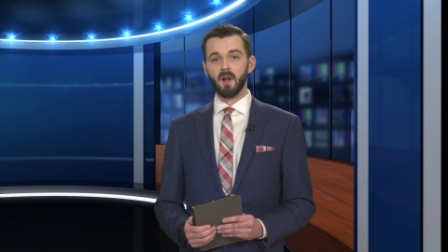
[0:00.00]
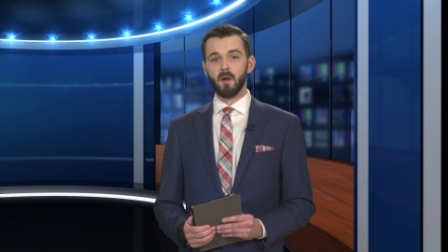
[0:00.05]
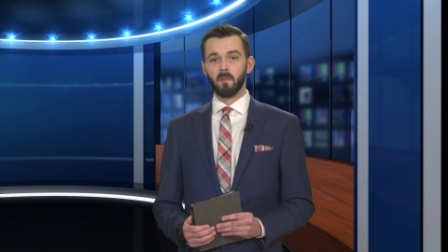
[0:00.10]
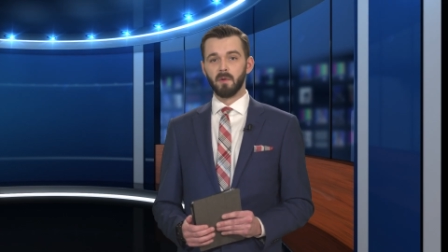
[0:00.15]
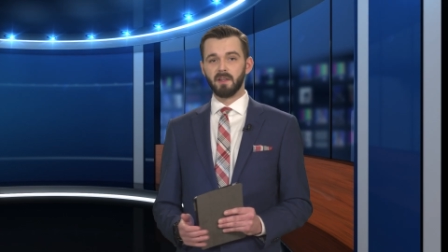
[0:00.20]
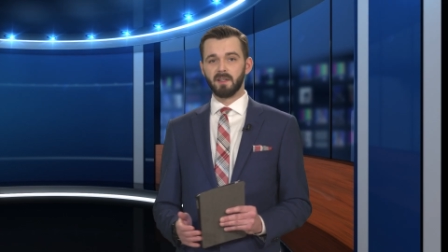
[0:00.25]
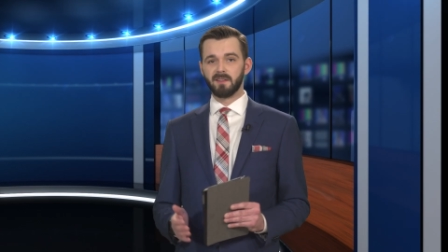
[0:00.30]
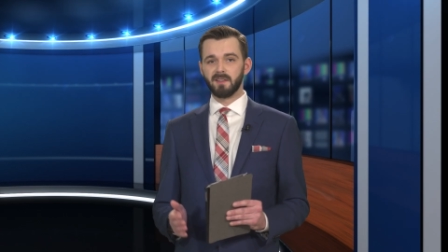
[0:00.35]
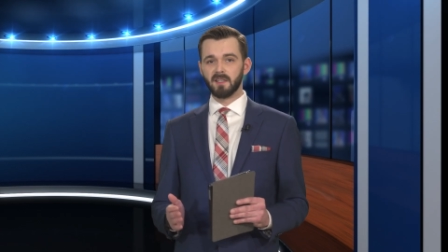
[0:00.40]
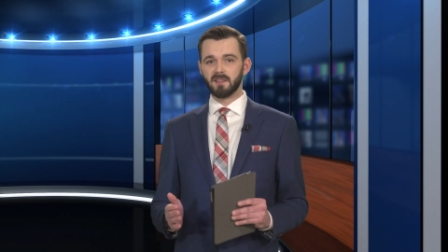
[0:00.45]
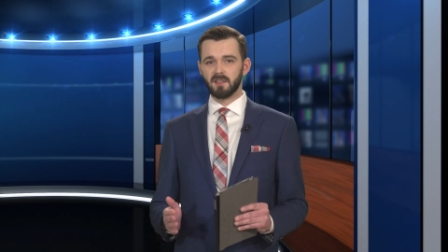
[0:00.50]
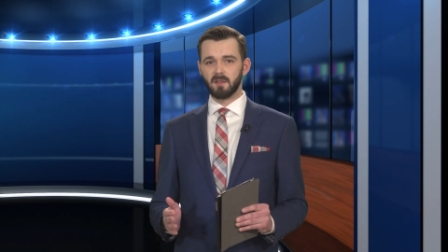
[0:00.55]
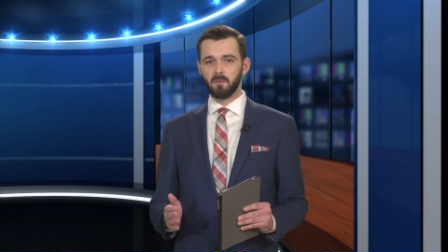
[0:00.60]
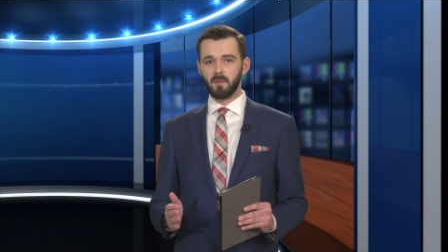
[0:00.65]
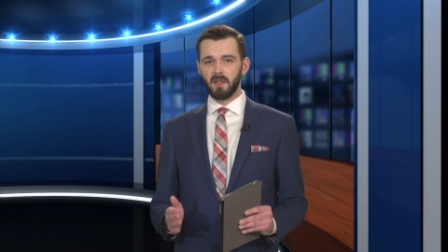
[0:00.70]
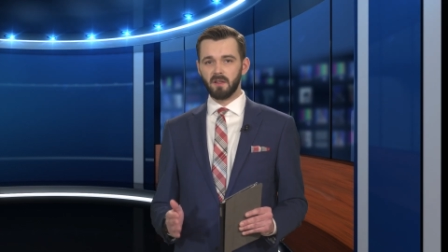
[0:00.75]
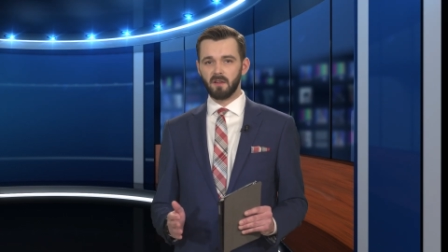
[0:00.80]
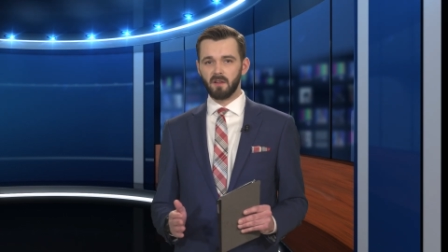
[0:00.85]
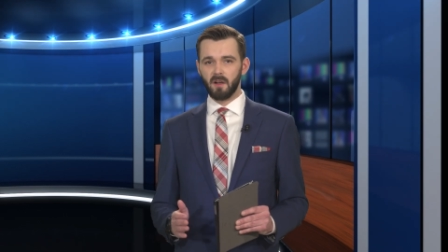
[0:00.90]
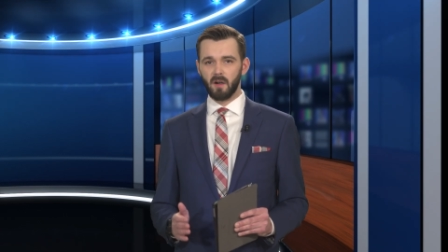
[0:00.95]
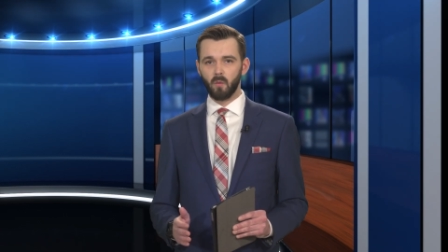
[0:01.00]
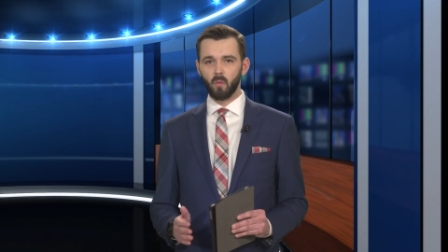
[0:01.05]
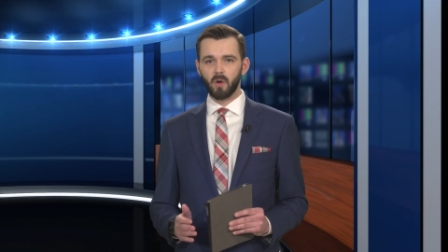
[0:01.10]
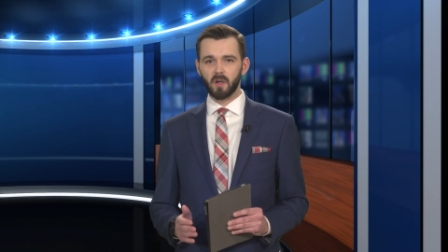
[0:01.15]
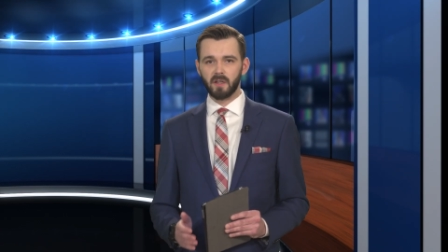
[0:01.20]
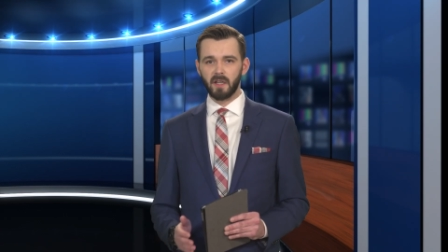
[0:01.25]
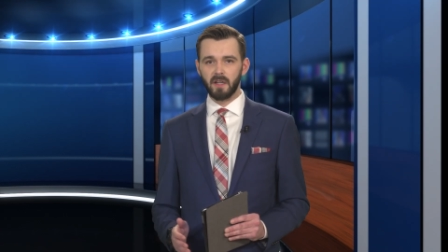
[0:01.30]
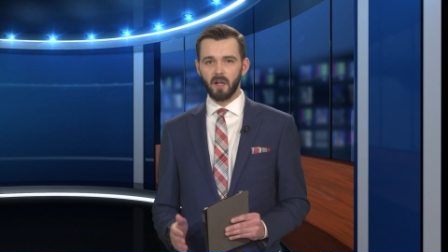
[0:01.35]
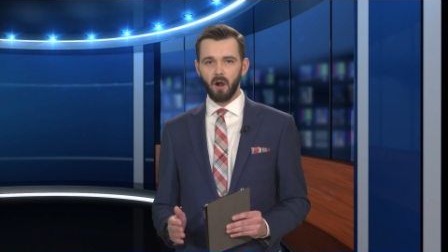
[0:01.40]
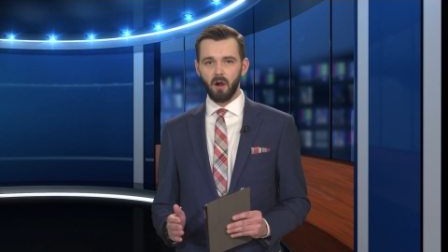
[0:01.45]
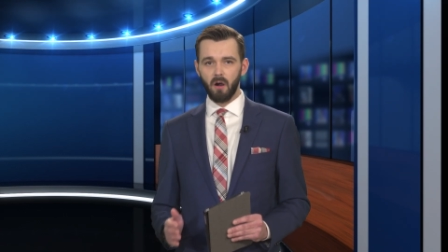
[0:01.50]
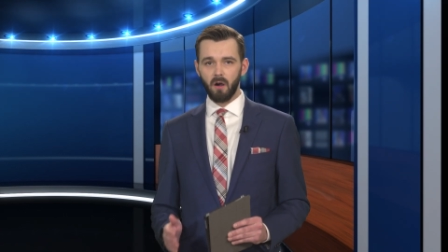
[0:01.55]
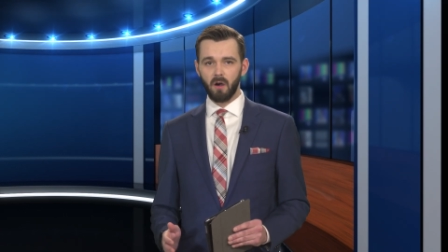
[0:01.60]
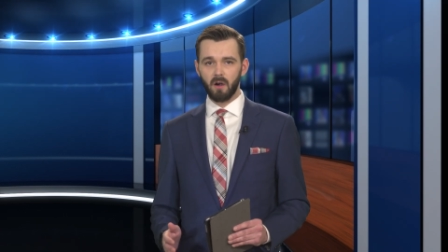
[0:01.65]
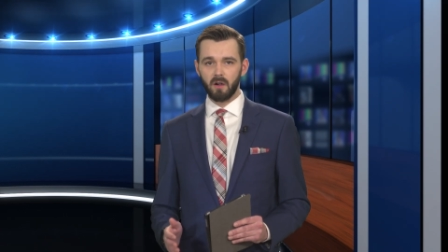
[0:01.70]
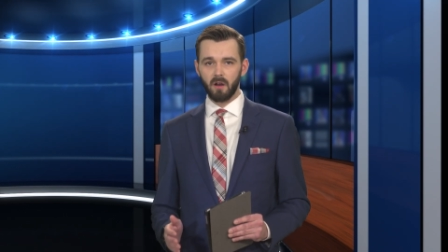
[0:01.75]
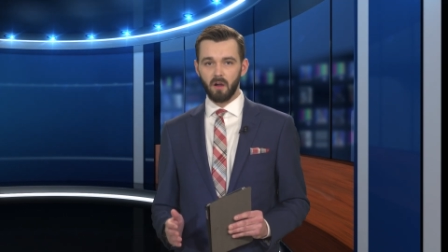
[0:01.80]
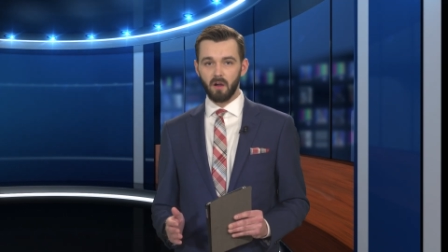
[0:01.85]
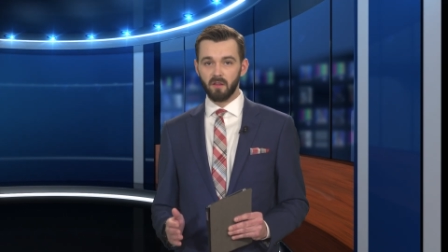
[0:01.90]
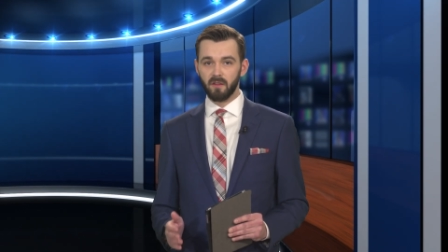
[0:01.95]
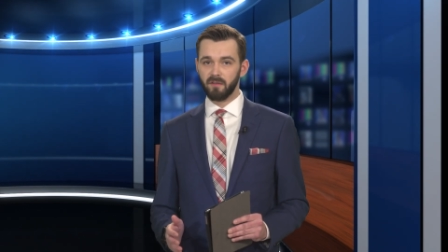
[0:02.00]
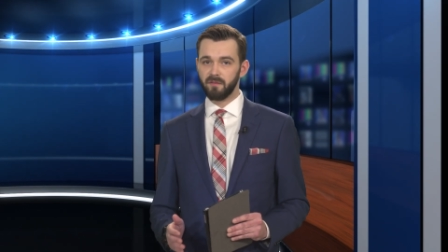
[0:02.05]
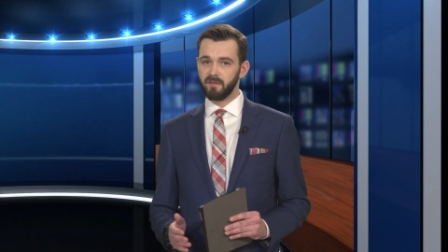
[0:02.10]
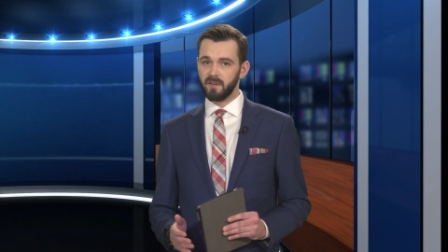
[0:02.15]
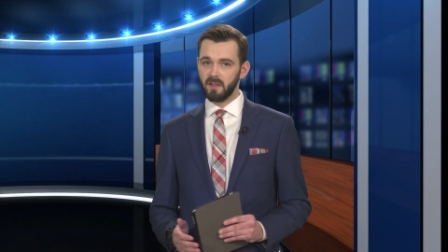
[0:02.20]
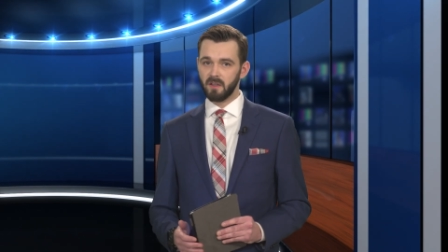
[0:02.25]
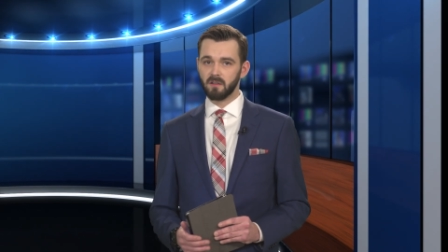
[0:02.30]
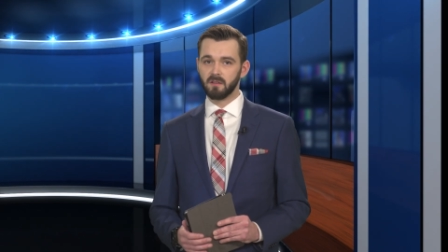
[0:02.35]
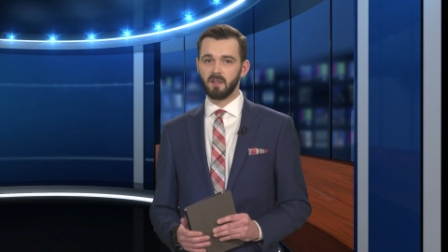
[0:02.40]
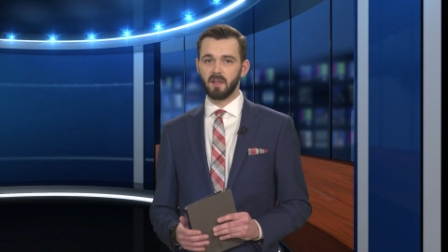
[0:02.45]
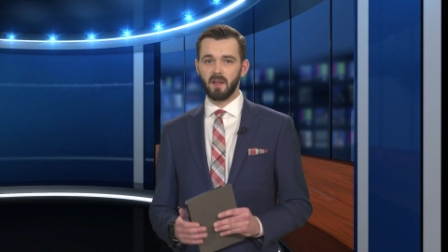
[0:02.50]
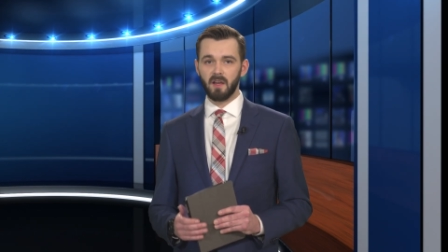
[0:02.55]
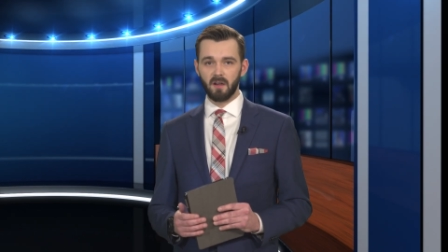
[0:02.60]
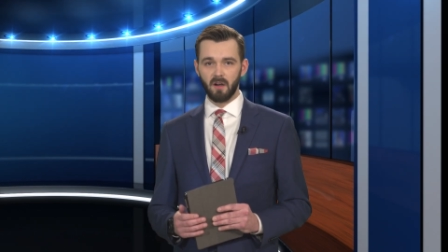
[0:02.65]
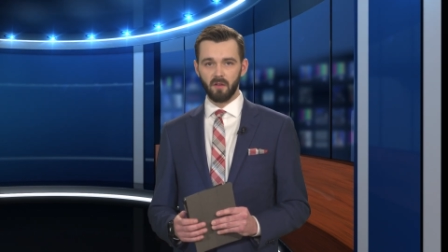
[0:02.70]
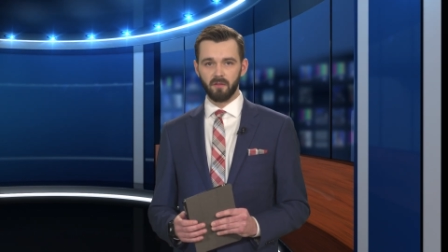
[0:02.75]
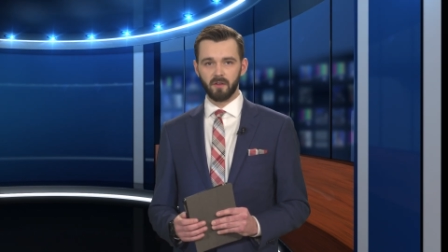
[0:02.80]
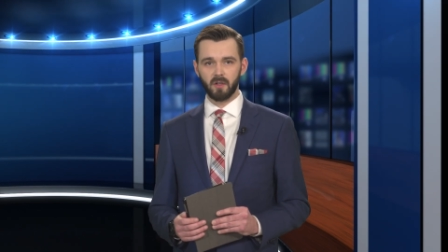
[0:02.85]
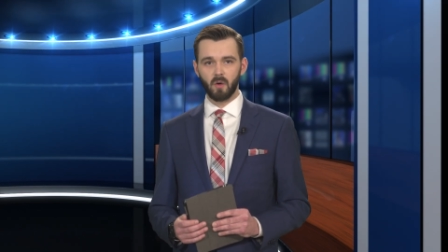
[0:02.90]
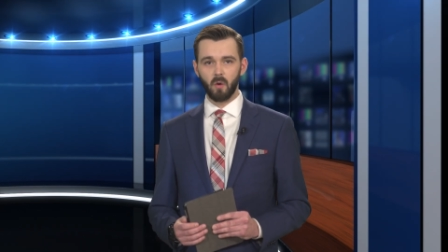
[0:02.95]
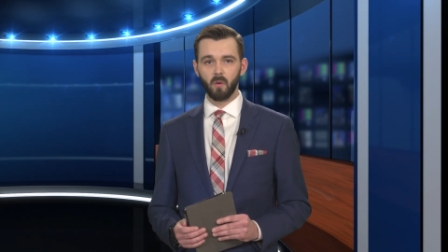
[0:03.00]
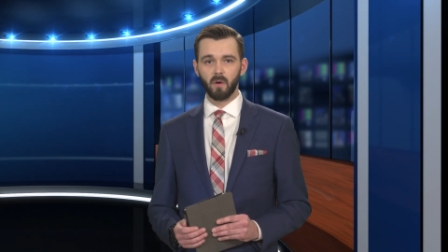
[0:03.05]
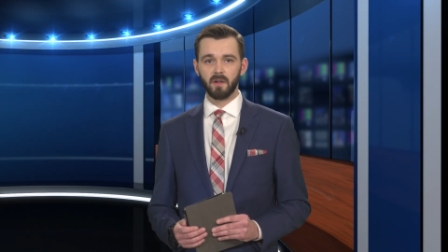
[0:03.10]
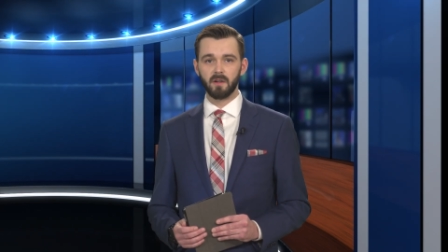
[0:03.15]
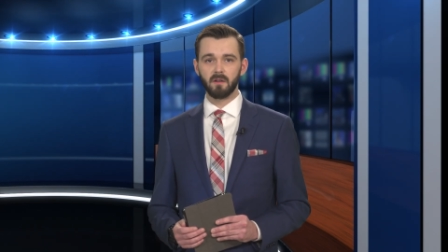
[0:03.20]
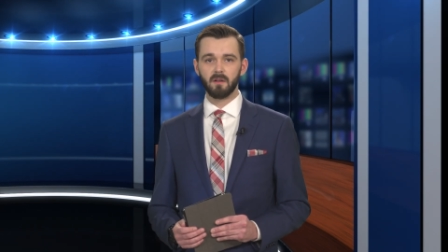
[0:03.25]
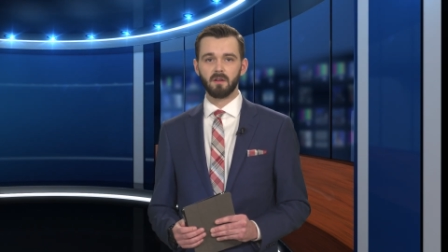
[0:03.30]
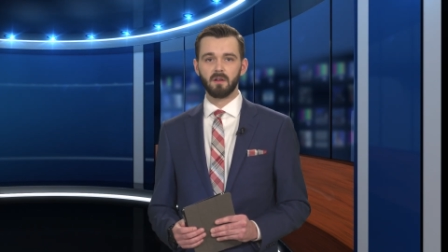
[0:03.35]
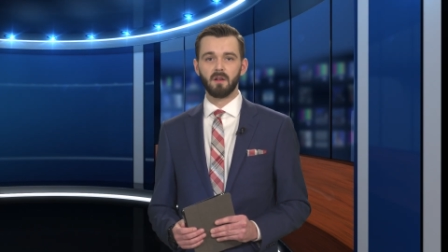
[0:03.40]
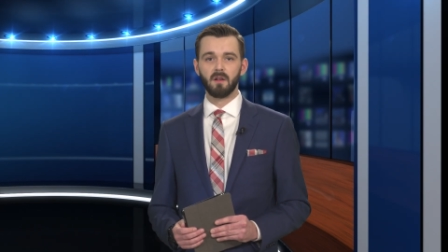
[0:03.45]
but that doesn't mean they aren't working hard on the field and on the court.